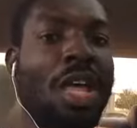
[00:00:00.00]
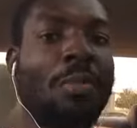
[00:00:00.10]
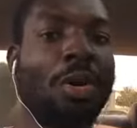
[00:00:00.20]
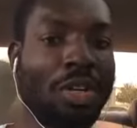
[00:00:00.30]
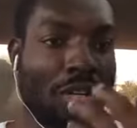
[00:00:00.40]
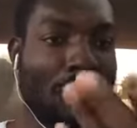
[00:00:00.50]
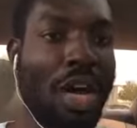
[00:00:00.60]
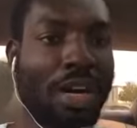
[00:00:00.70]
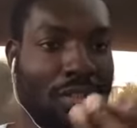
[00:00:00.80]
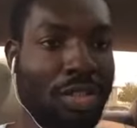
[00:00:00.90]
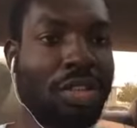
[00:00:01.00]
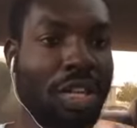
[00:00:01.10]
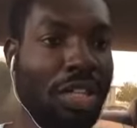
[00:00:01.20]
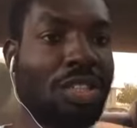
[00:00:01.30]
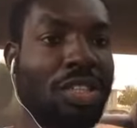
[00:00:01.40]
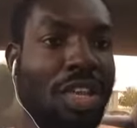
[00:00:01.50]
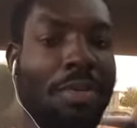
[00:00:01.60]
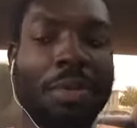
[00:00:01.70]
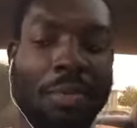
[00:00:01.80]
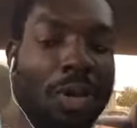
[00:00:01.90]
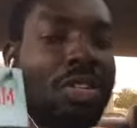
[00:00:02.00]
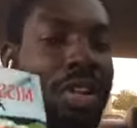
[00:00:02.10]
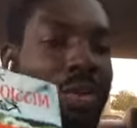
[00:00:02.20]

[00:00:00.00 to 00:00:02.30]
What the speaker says: but the actual donation came in person and we